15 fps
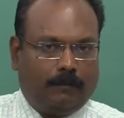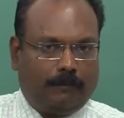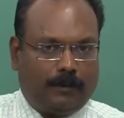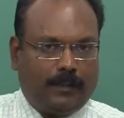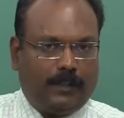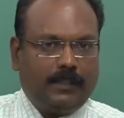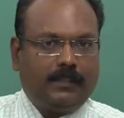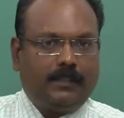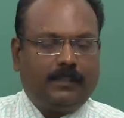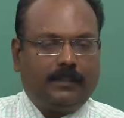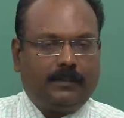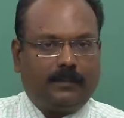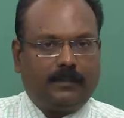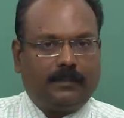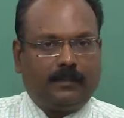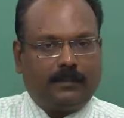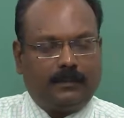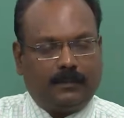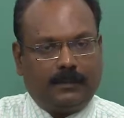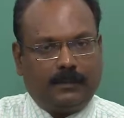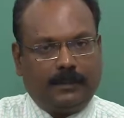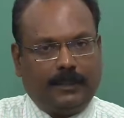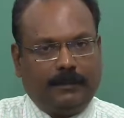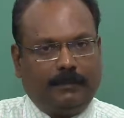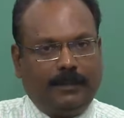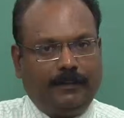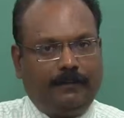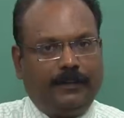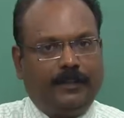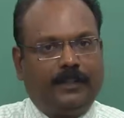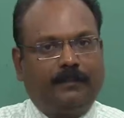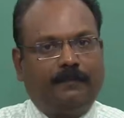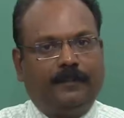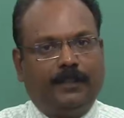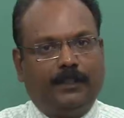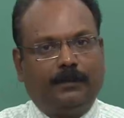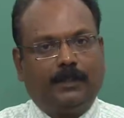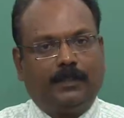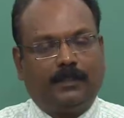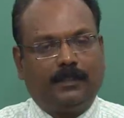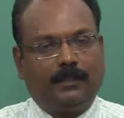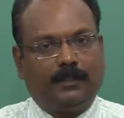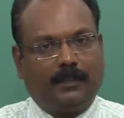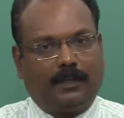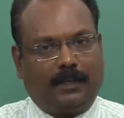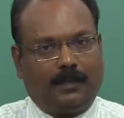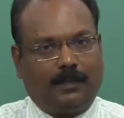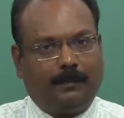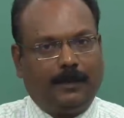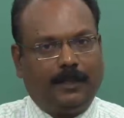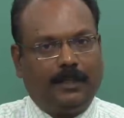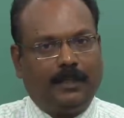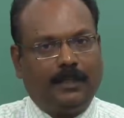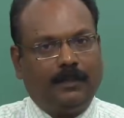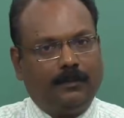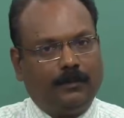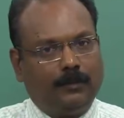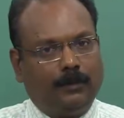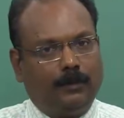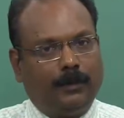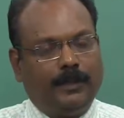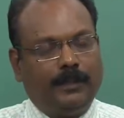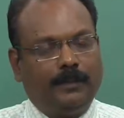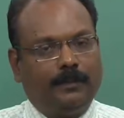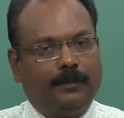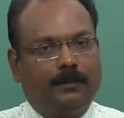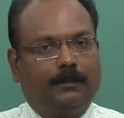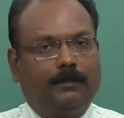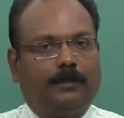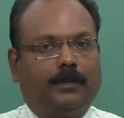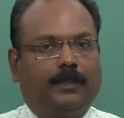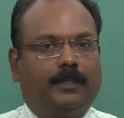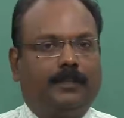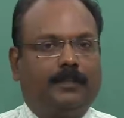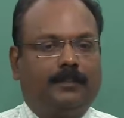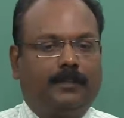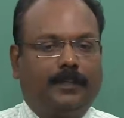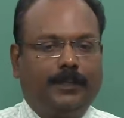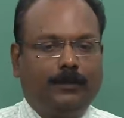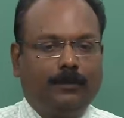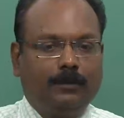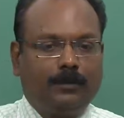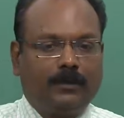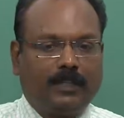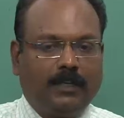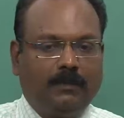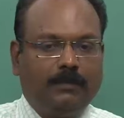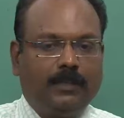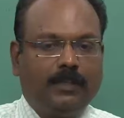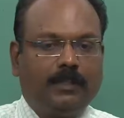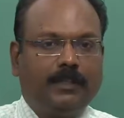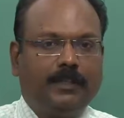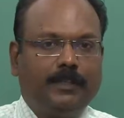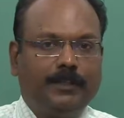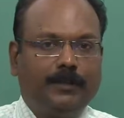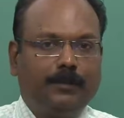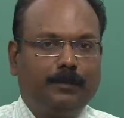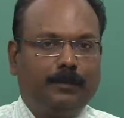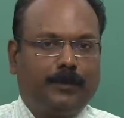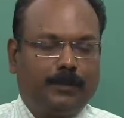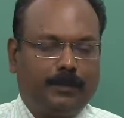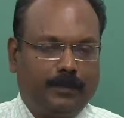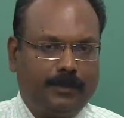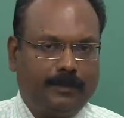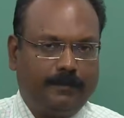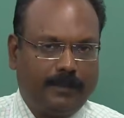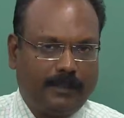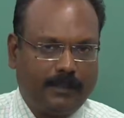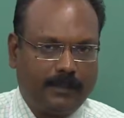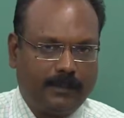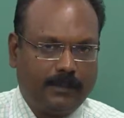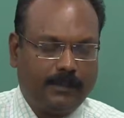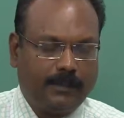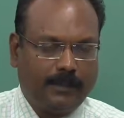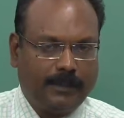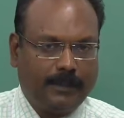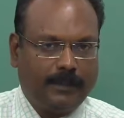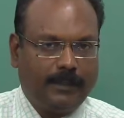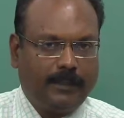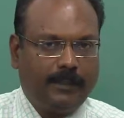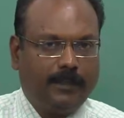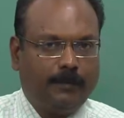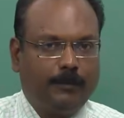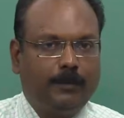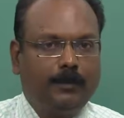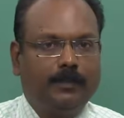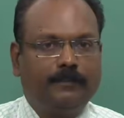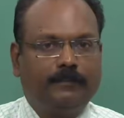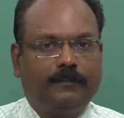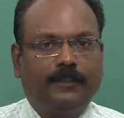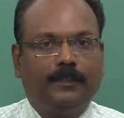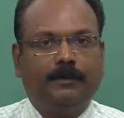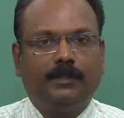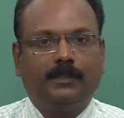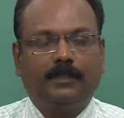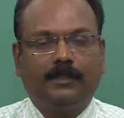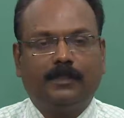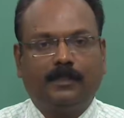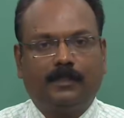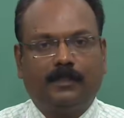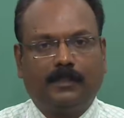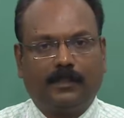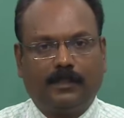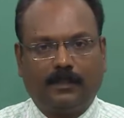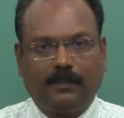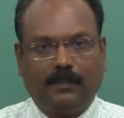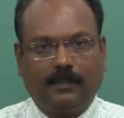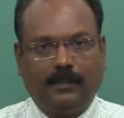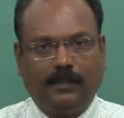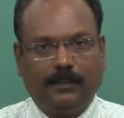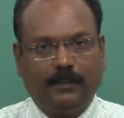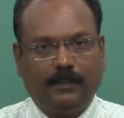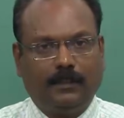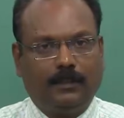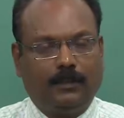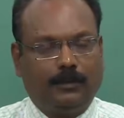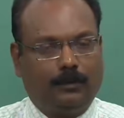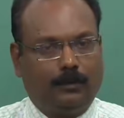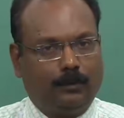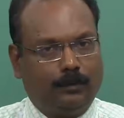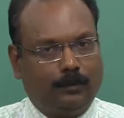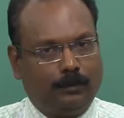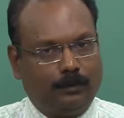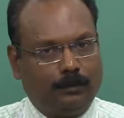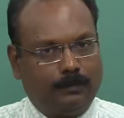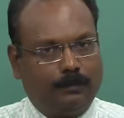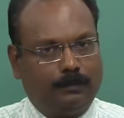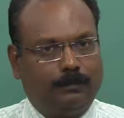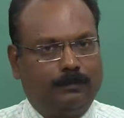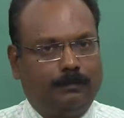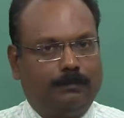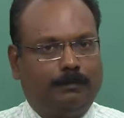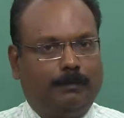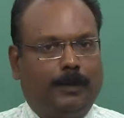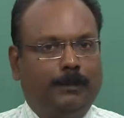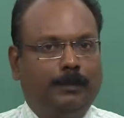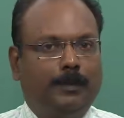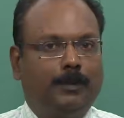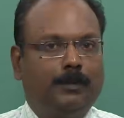For this reason, even if you have nervousness at the beginning, during, okay, try to convert that into positive energy. A little amount of nervousness is necessary to pump